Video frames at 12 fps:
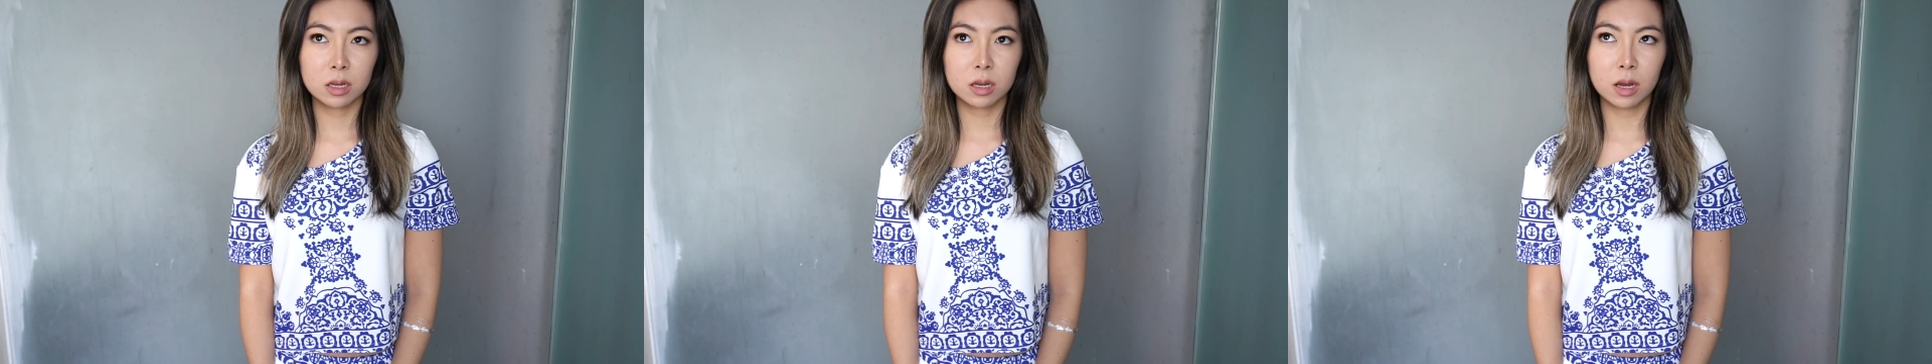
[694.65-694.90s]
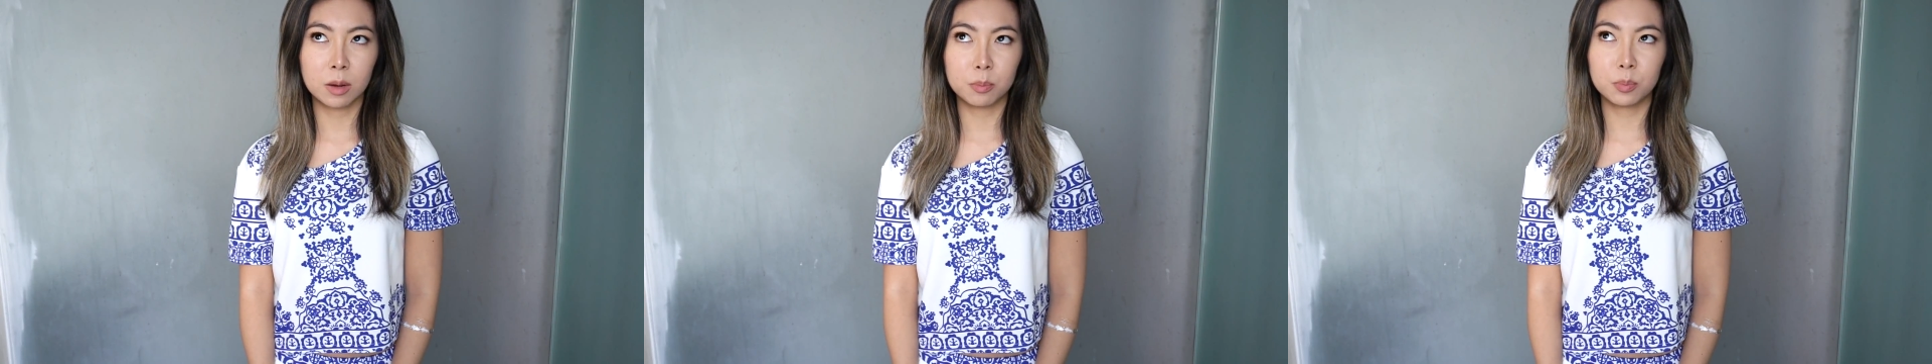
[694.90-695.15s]

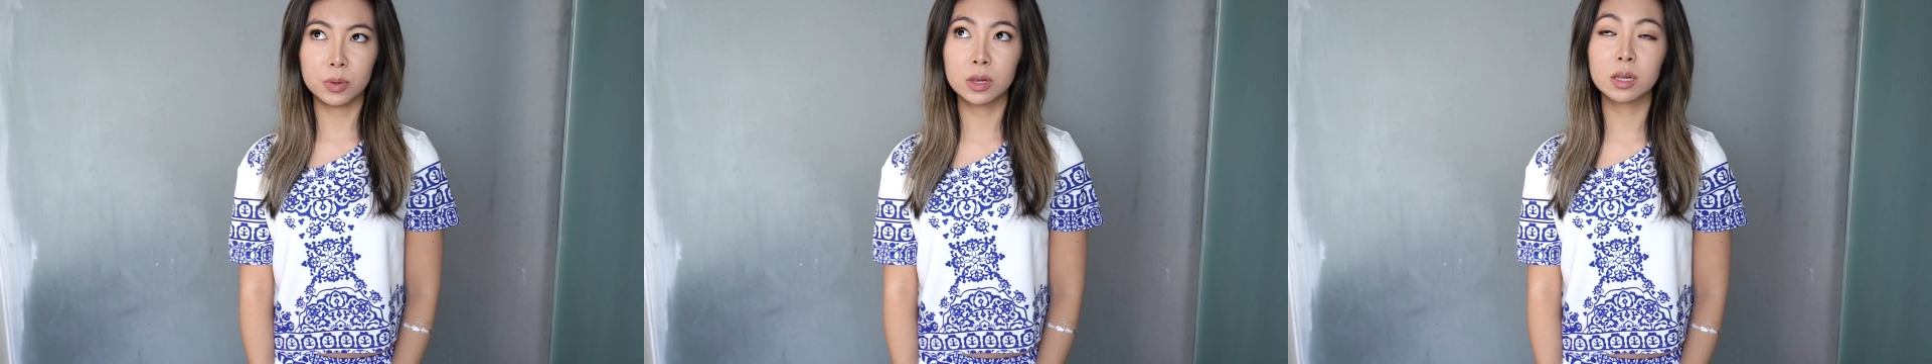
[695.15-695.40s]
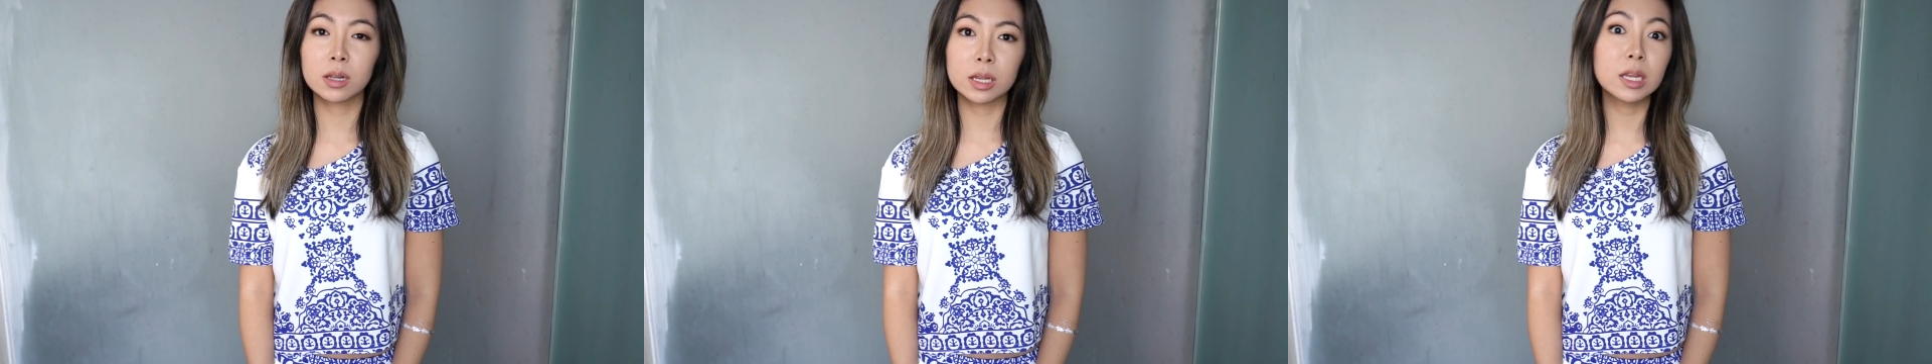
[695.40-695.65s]

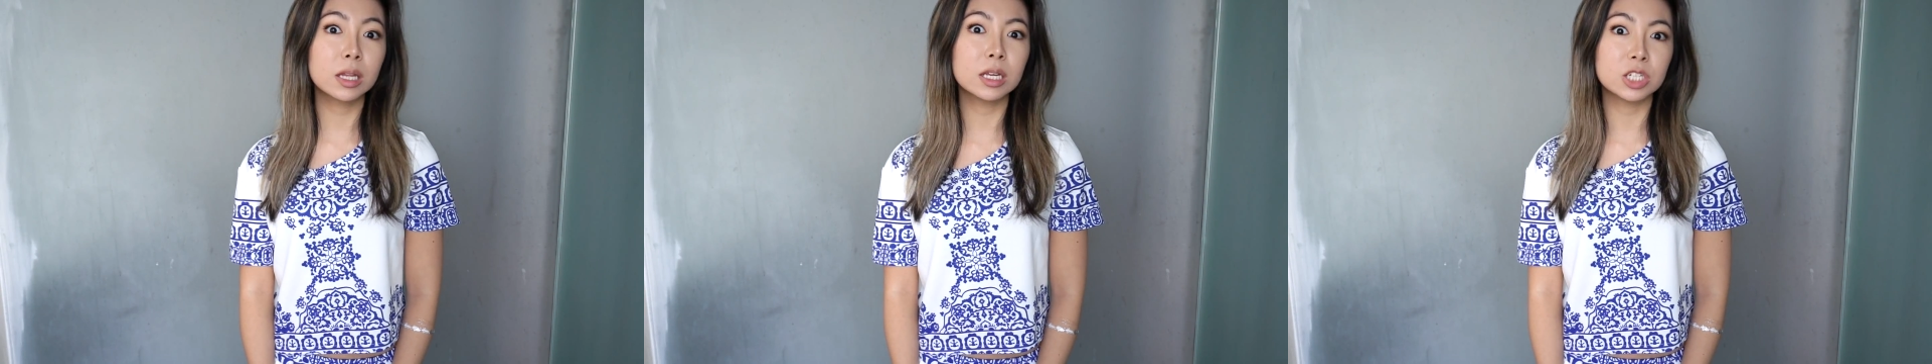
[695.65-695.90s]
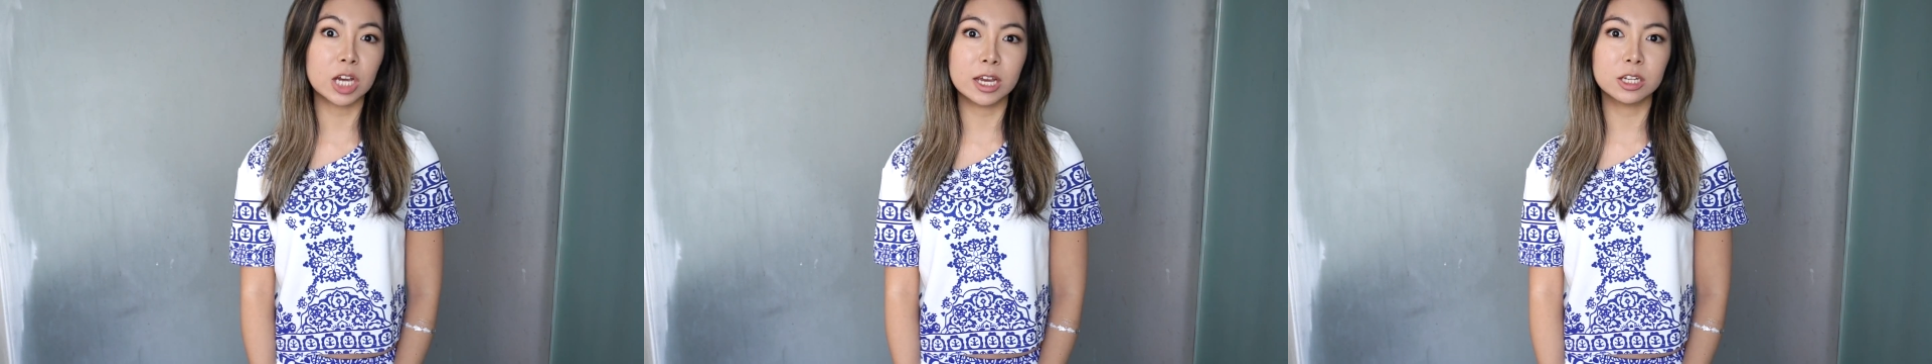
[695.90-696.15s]
completely
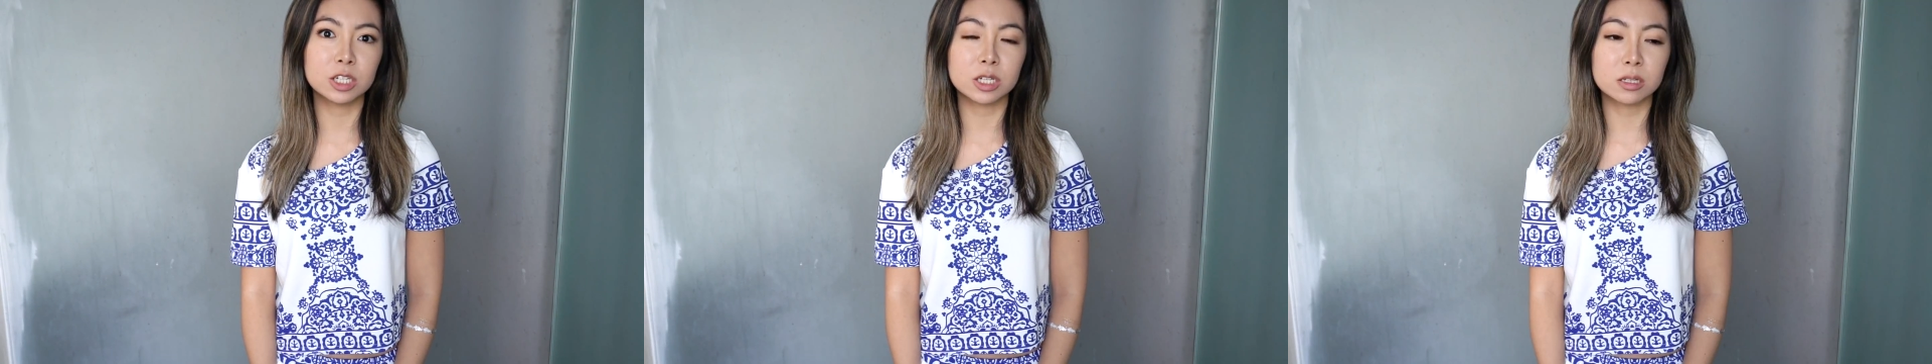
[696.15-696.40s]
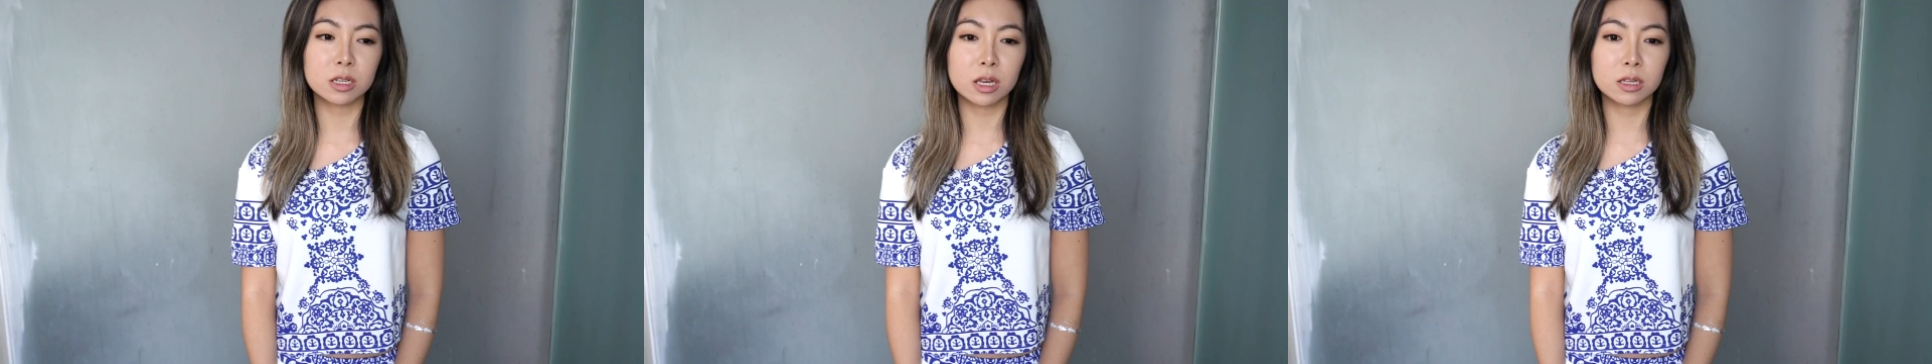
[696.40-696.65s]
changes.